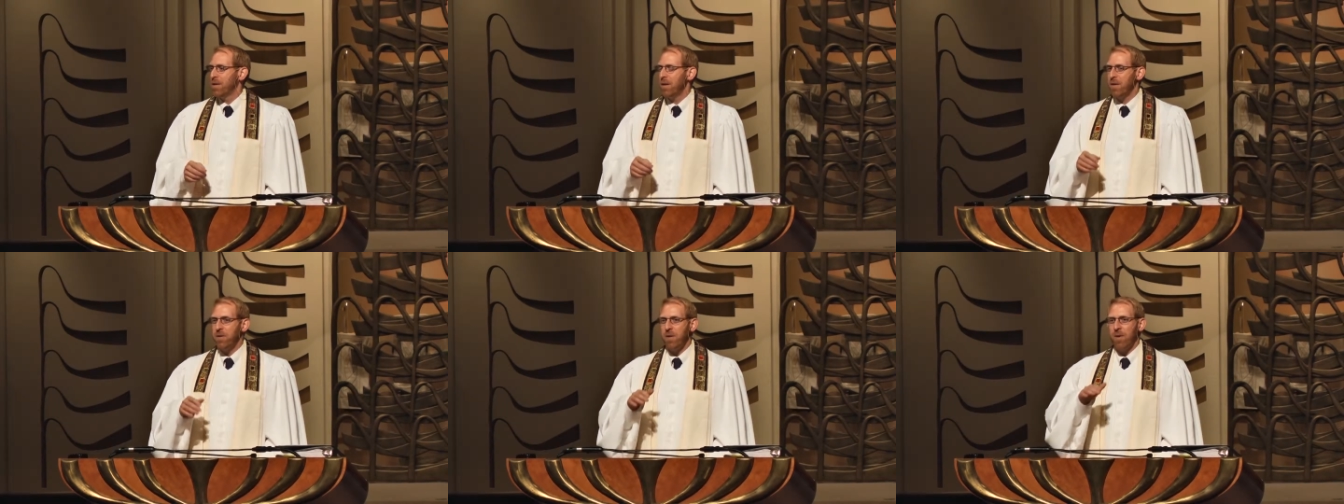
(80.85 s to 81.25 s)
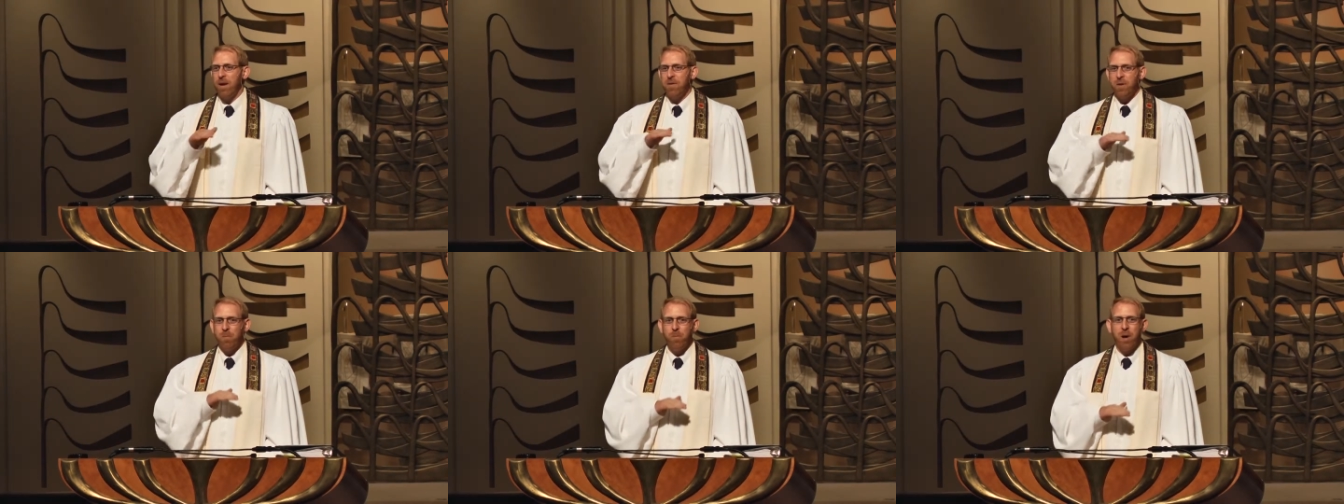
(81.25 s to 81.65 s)
that they're
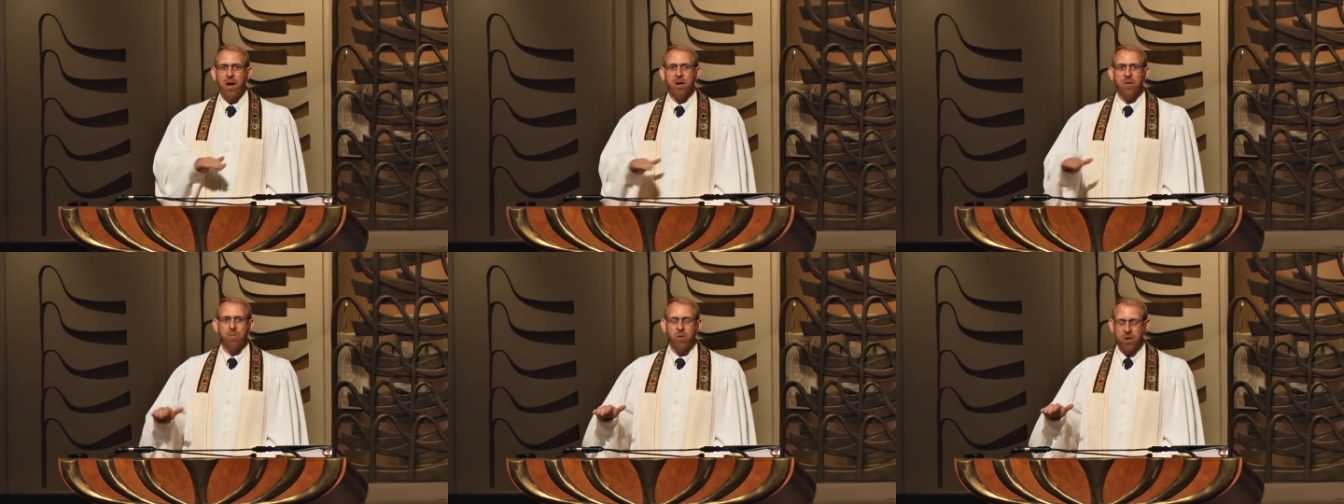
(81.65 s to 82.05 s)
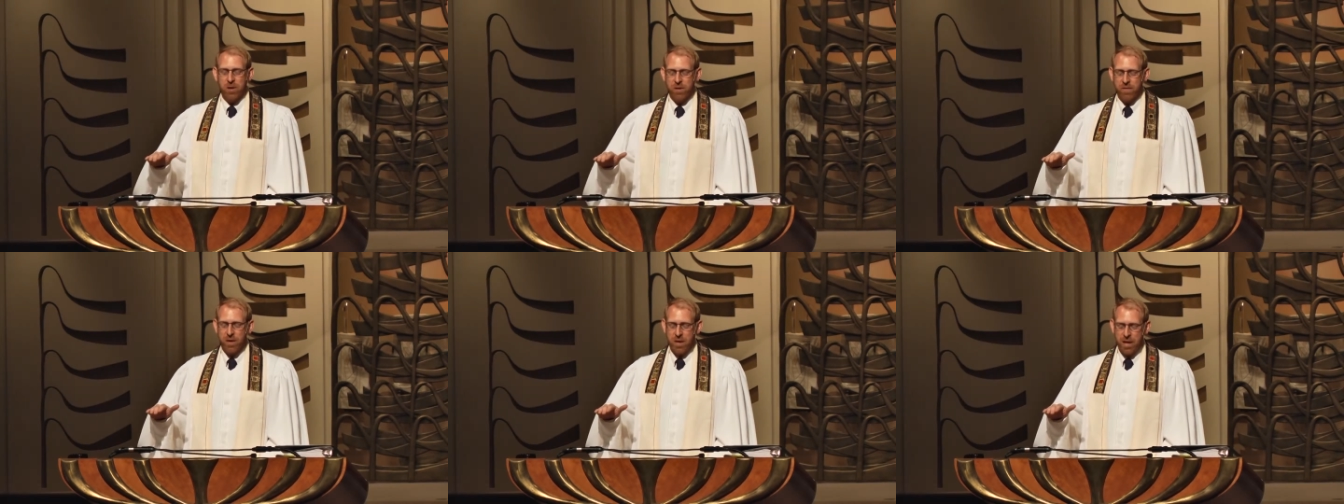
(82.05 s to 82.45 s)
at the bottom
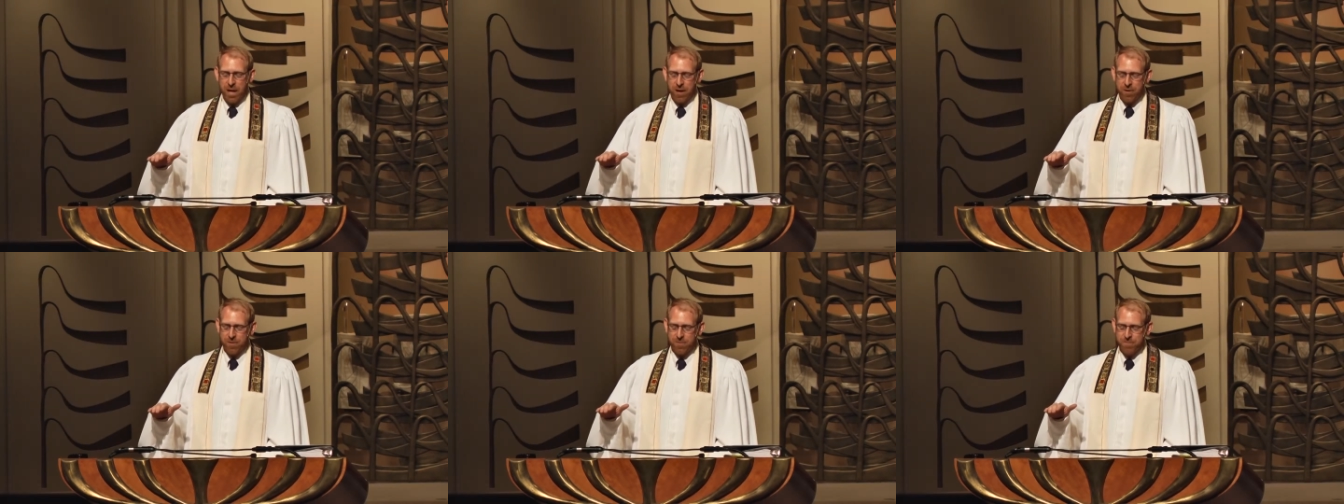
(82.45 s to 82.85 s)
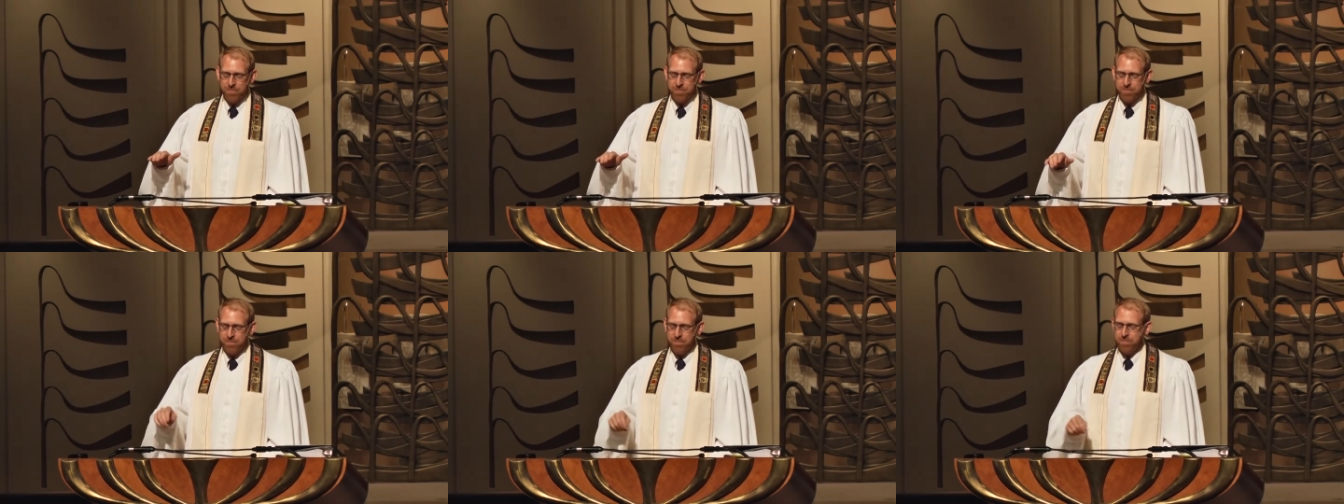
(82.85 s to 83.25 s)
rung of the ladder.
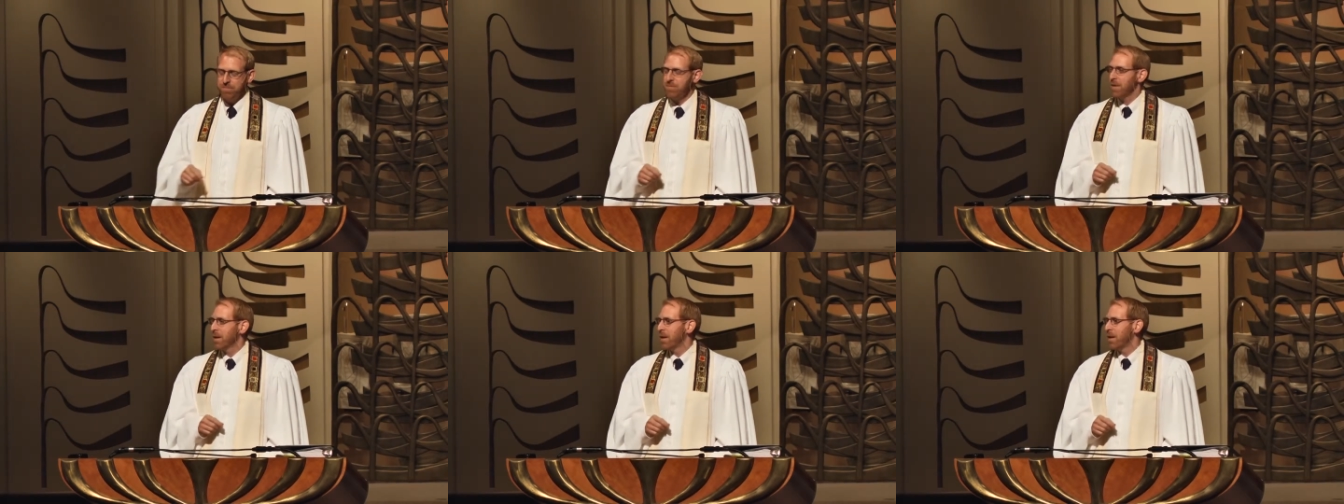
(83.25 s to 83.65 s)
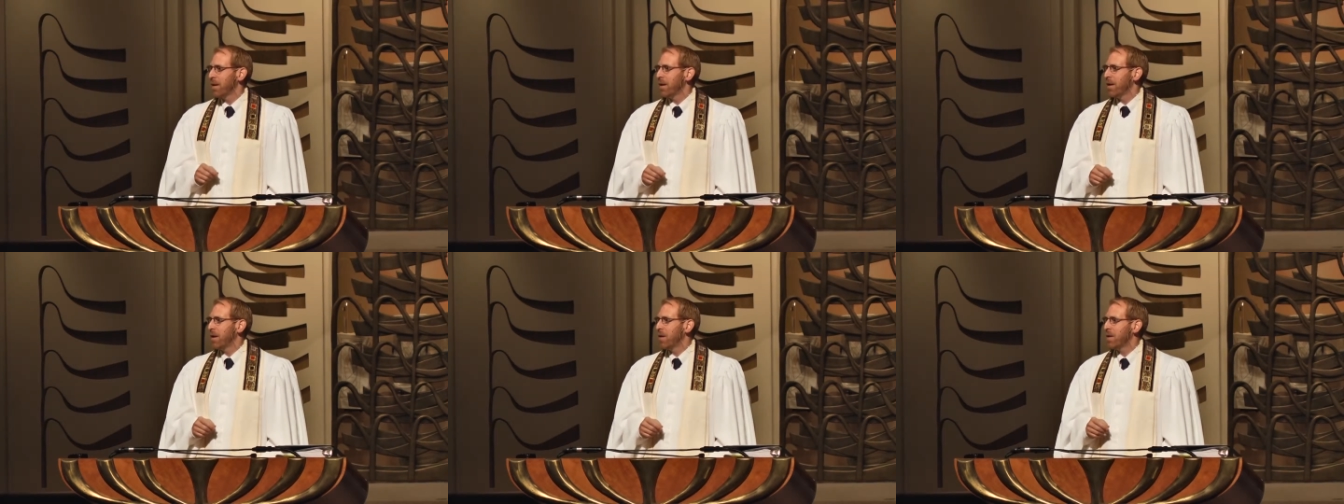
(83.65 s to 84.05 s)

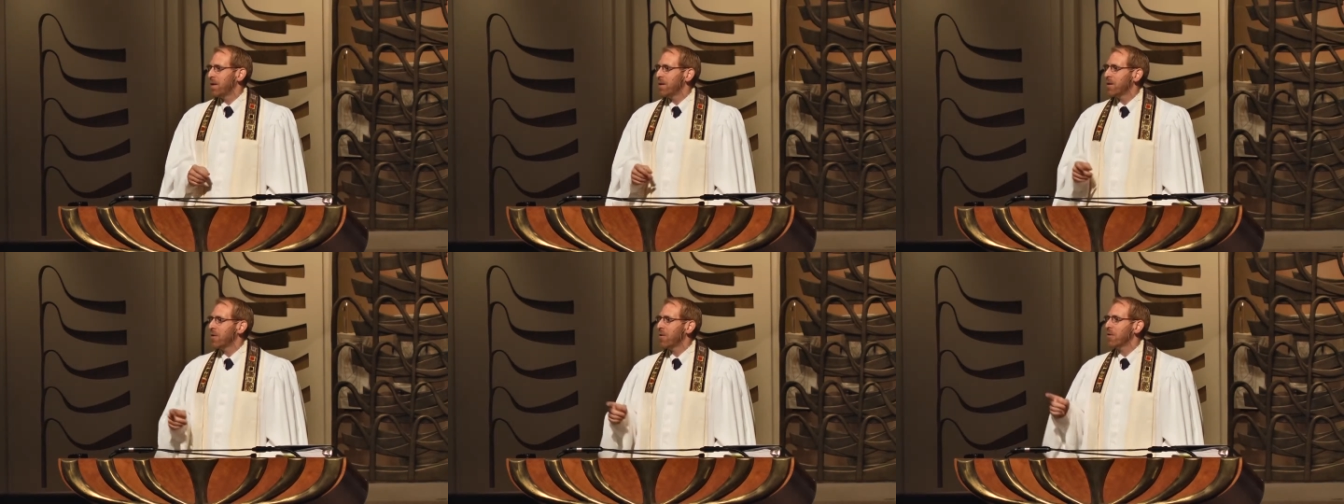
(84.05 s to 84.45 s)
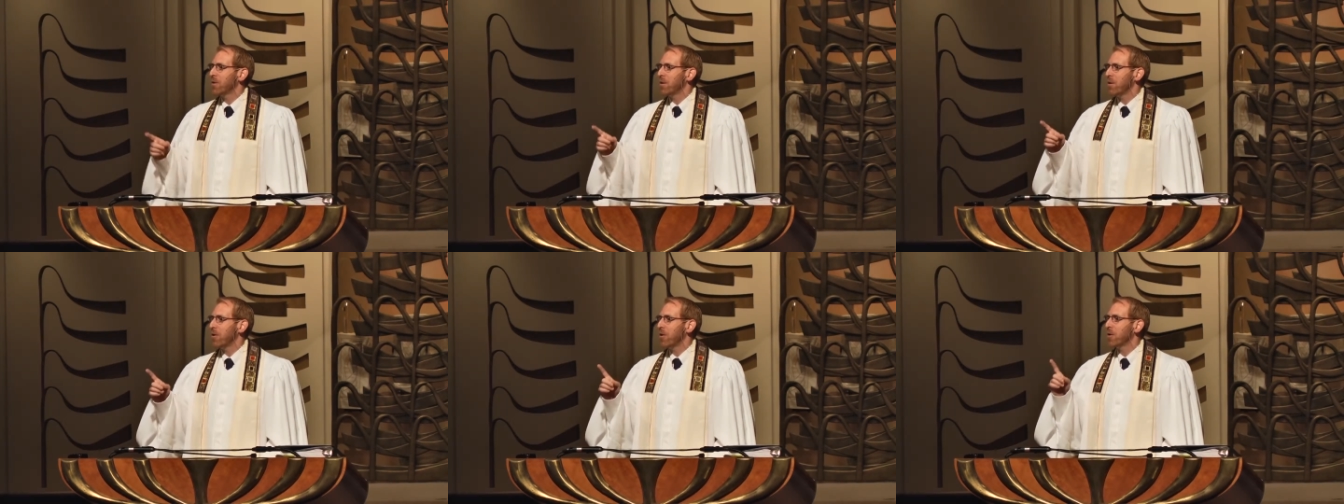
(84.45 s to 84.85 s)
They
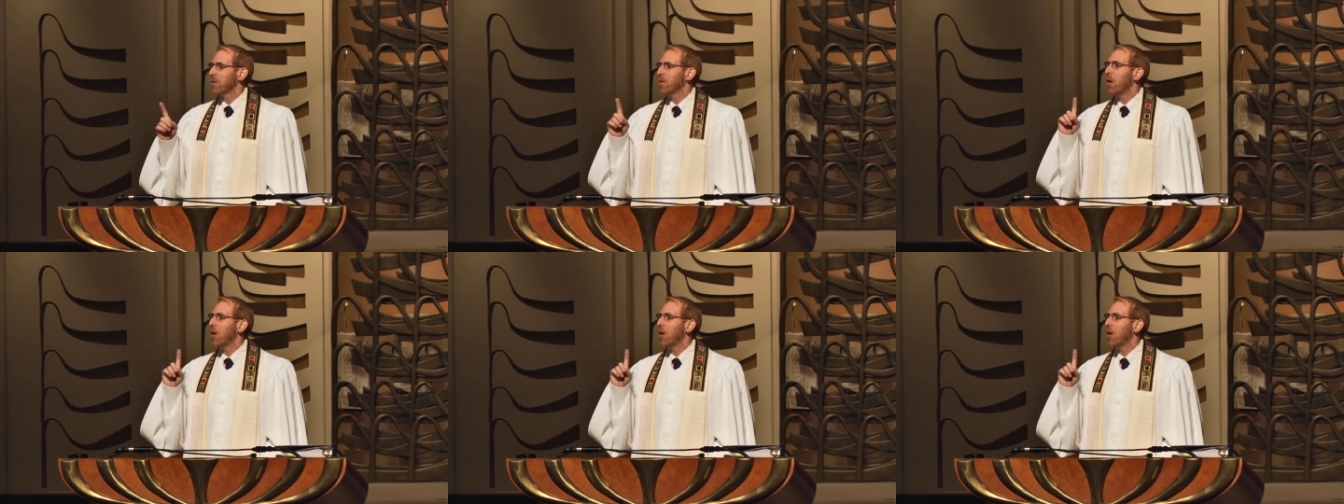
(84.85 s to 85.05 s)
start to look